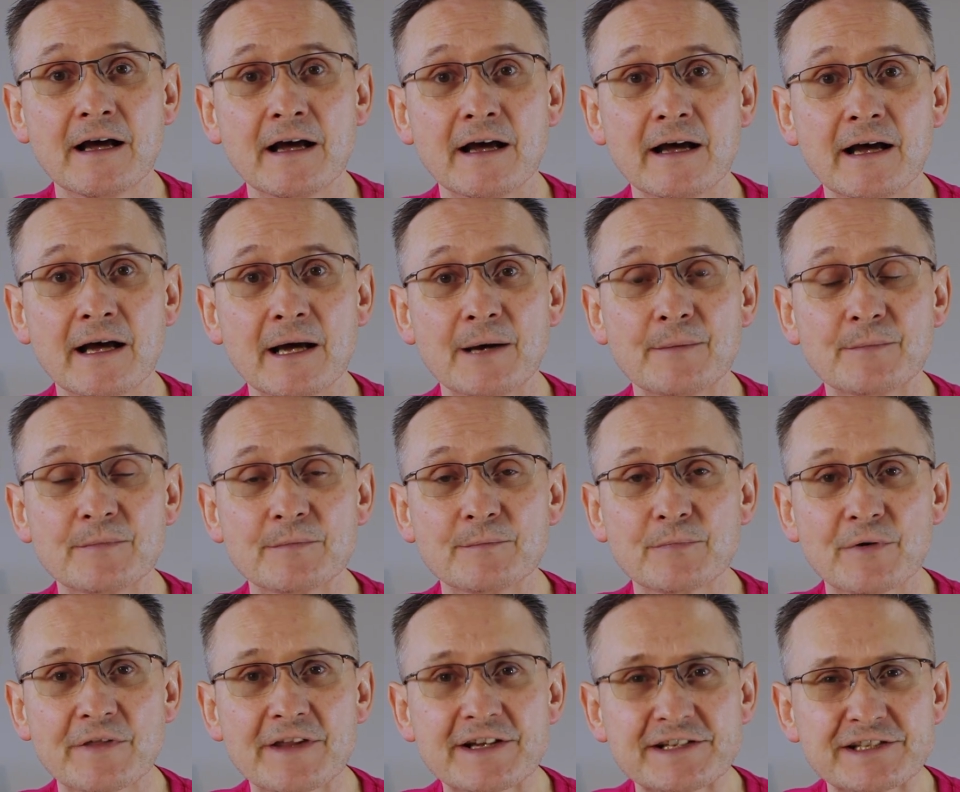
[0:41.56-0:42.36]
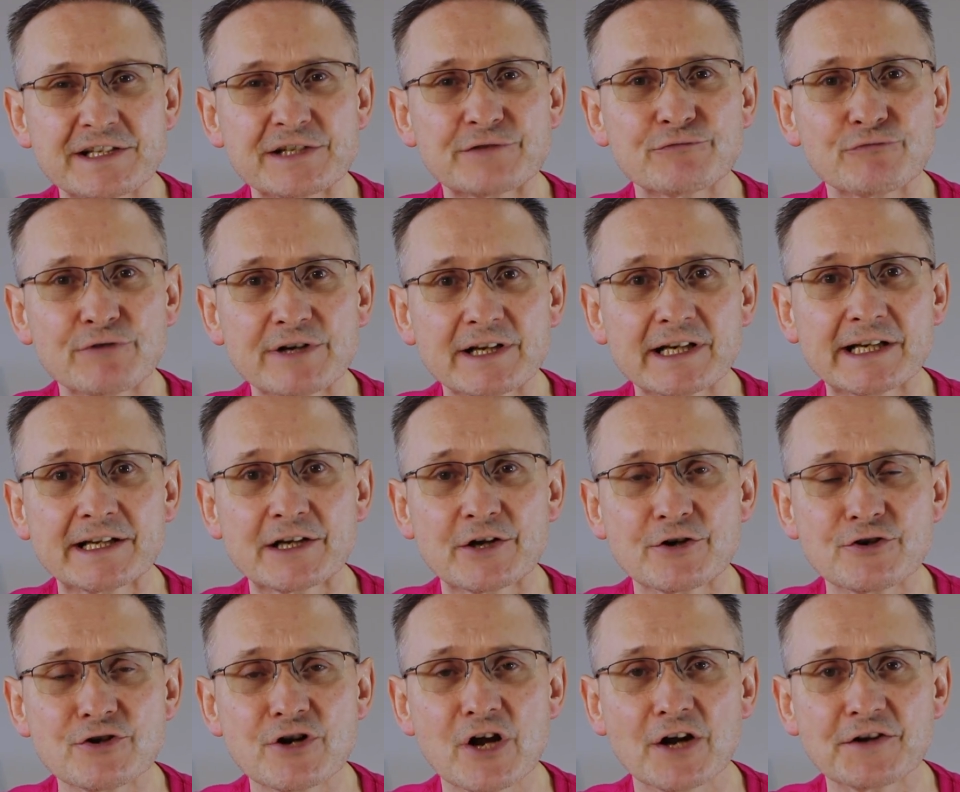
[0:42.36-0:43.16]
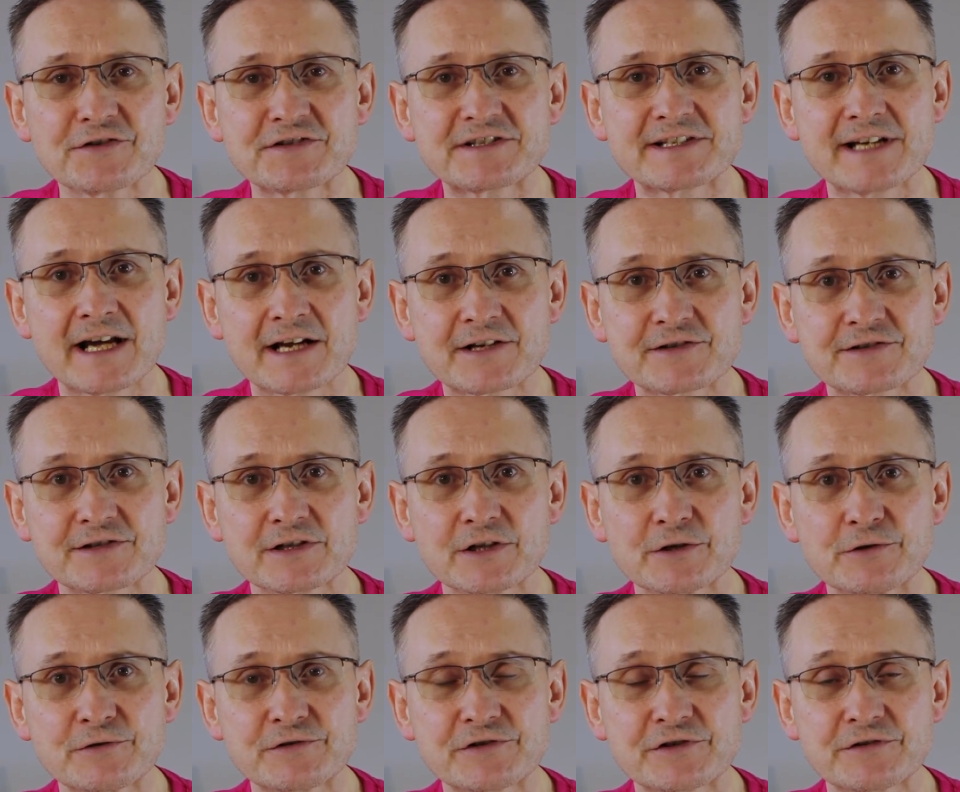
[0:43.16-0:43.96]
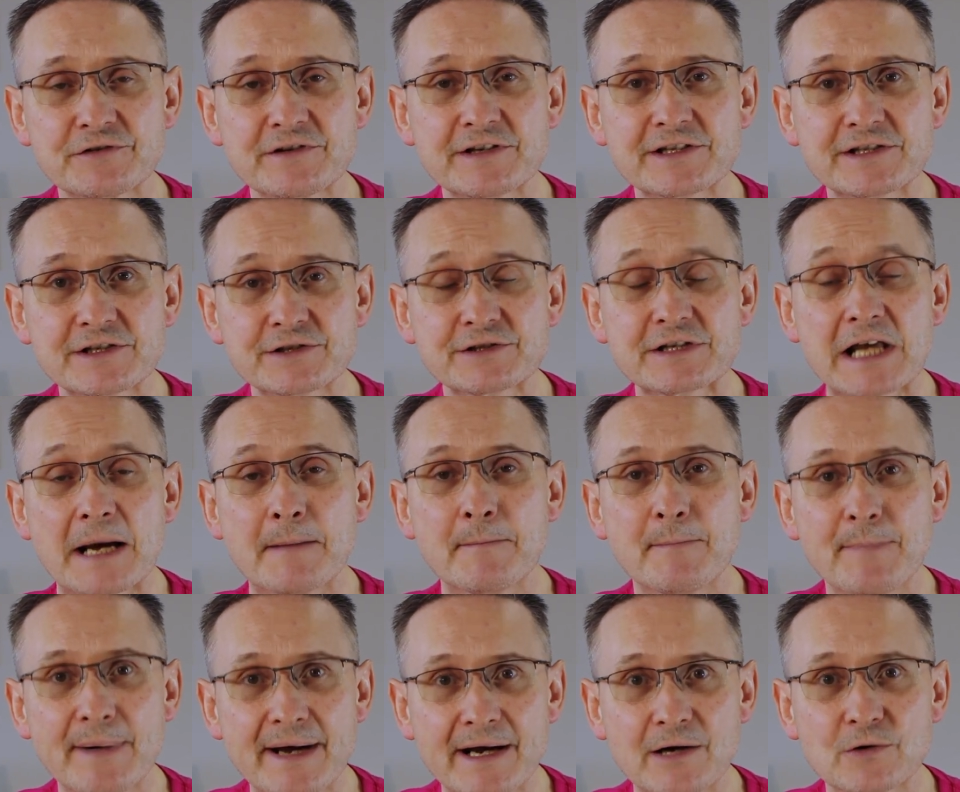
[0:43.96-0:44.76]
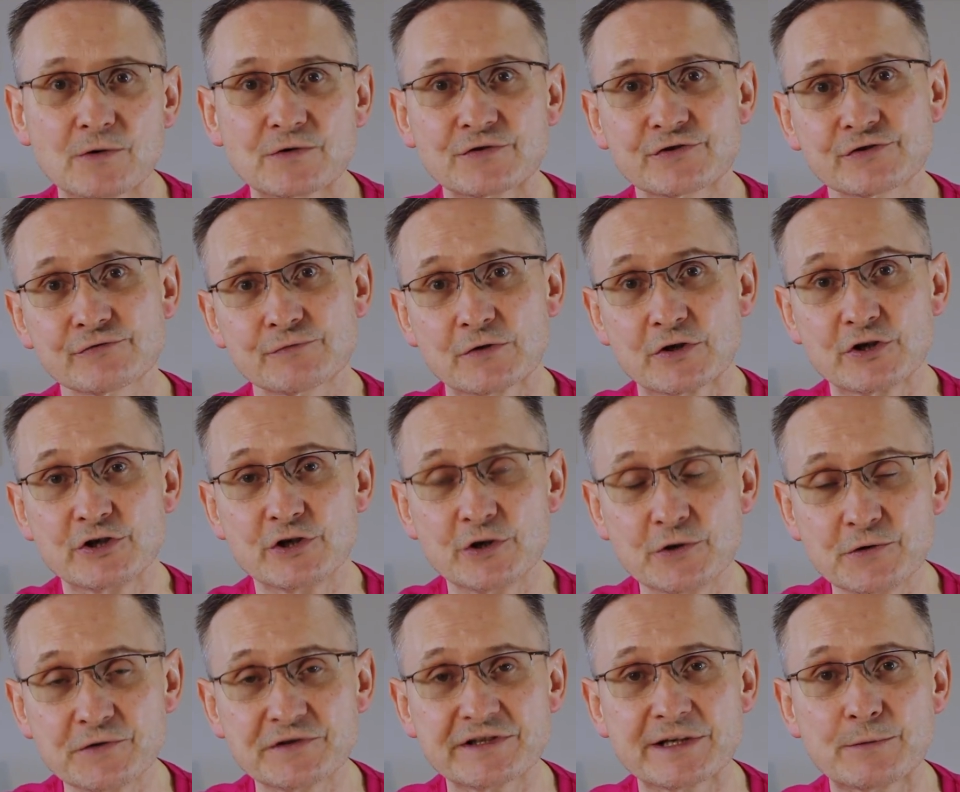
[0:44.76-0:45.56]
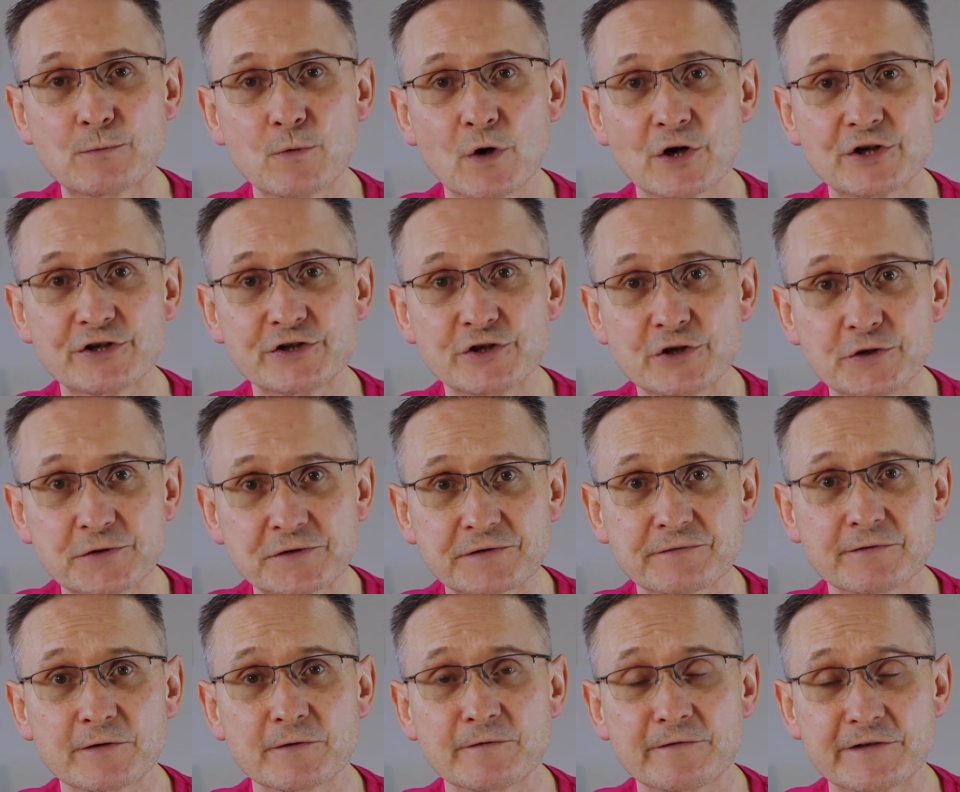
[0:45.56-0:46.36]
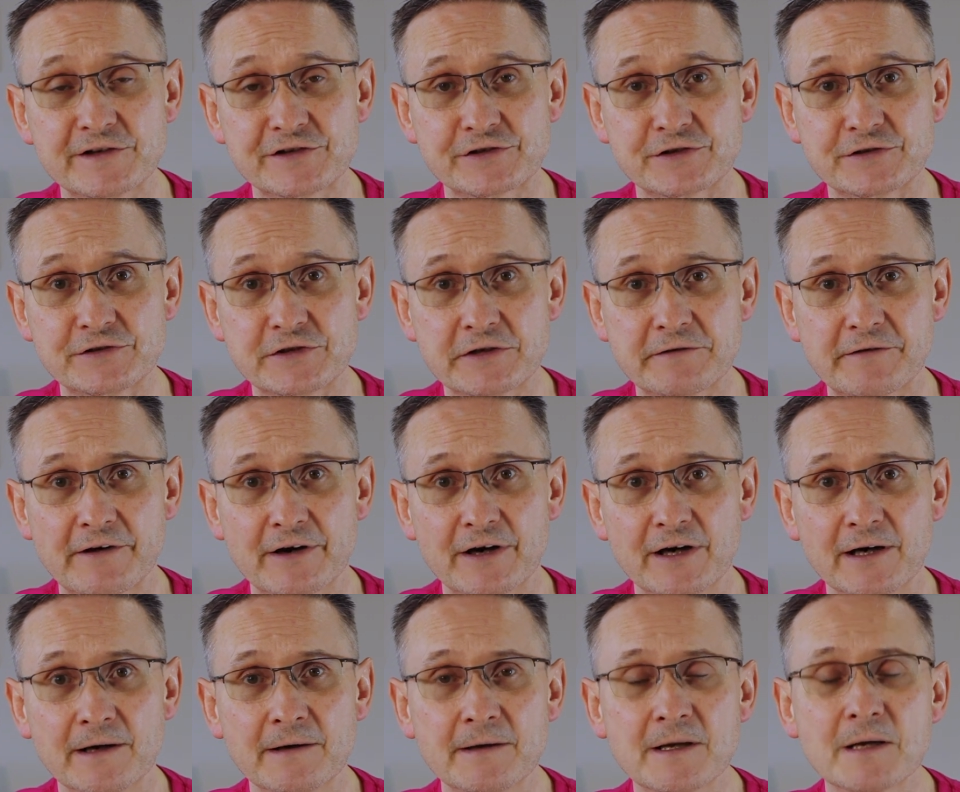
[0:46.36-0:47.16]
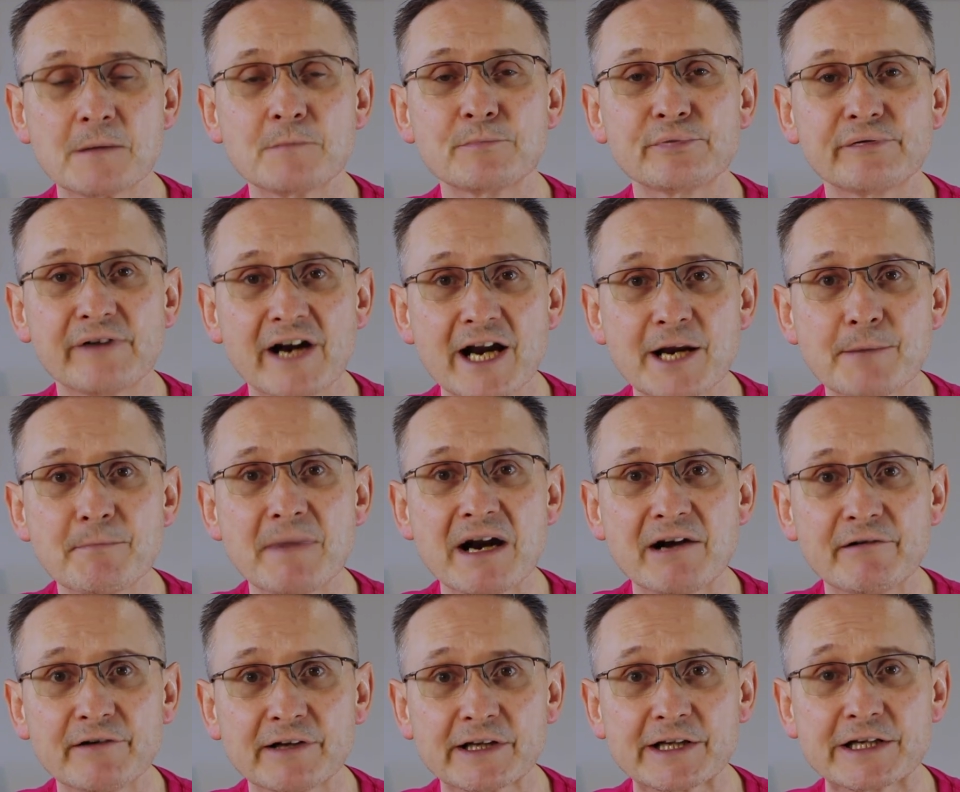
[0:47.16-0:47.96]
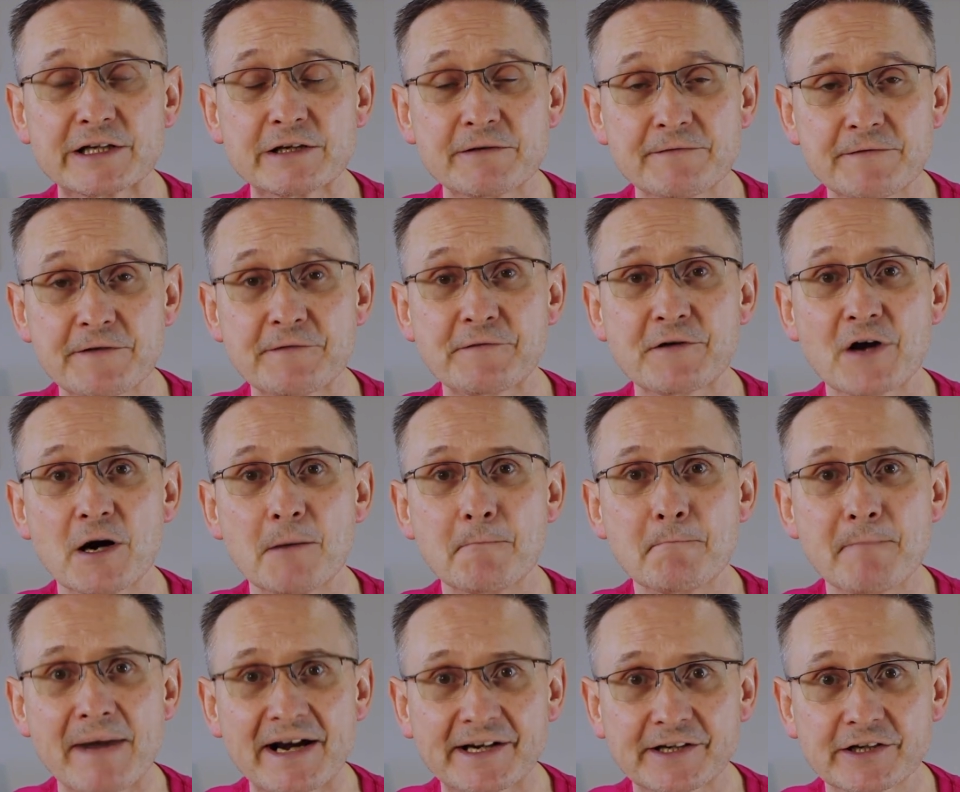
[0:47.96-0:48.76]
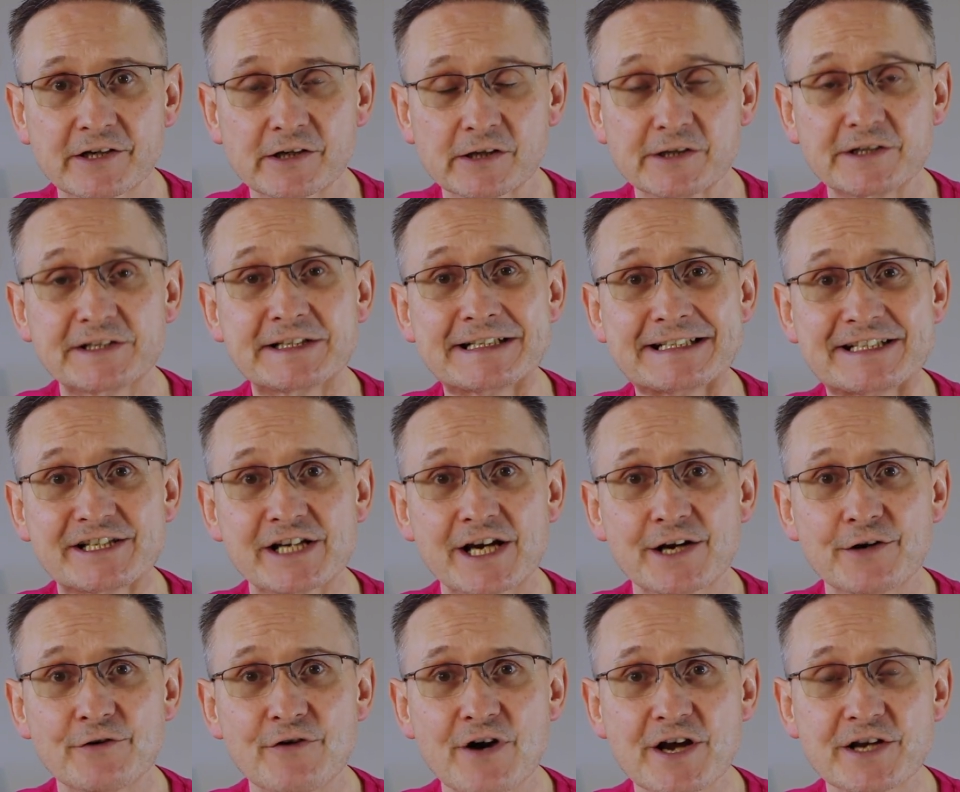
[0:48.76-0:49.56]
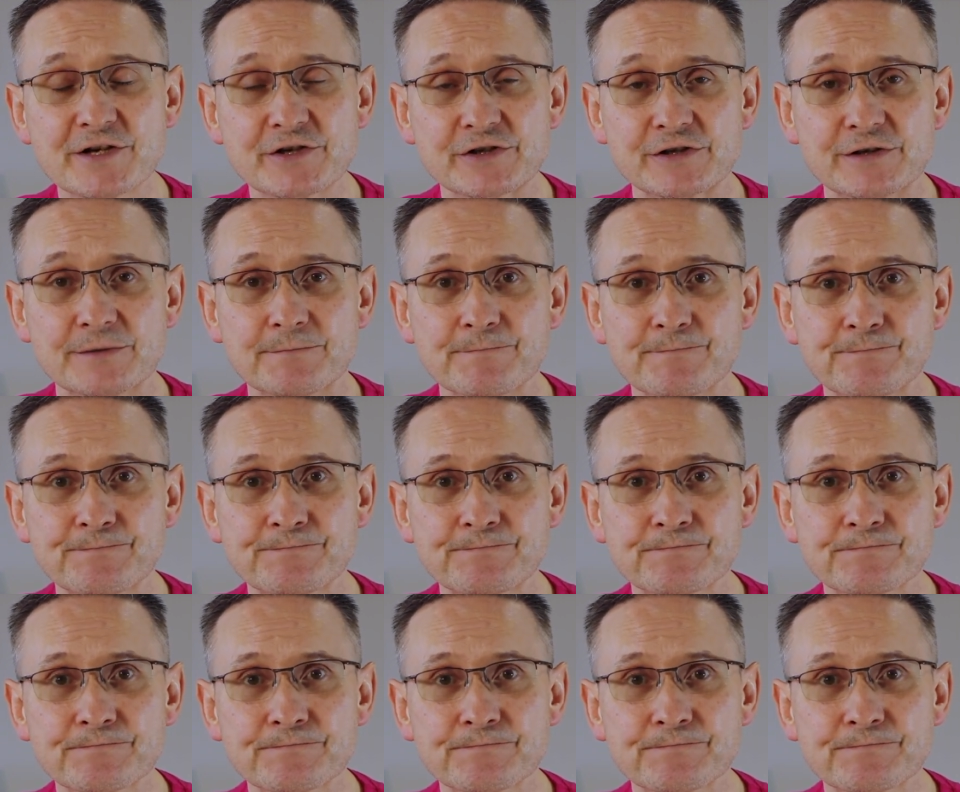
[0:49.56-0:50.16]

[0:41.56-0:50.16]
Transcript: Um, but this is really a non-tech solution. This is about using what useful vision you've got, primarily if you've got macular degeneration.